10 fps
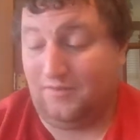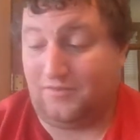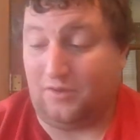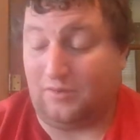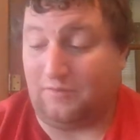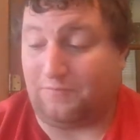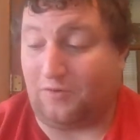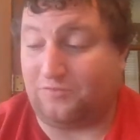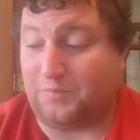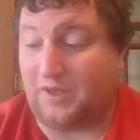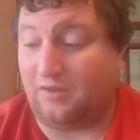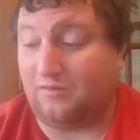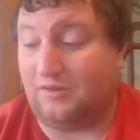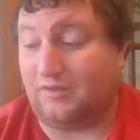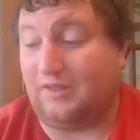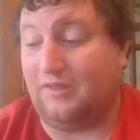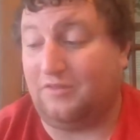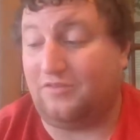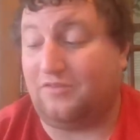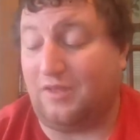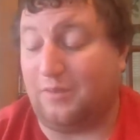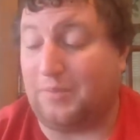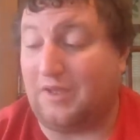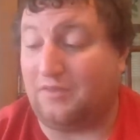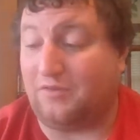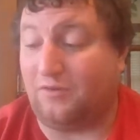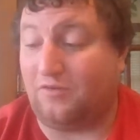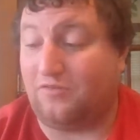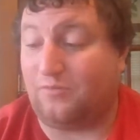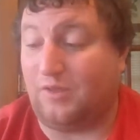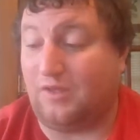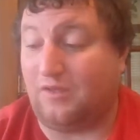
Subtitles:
So in the first bout against the Panthers,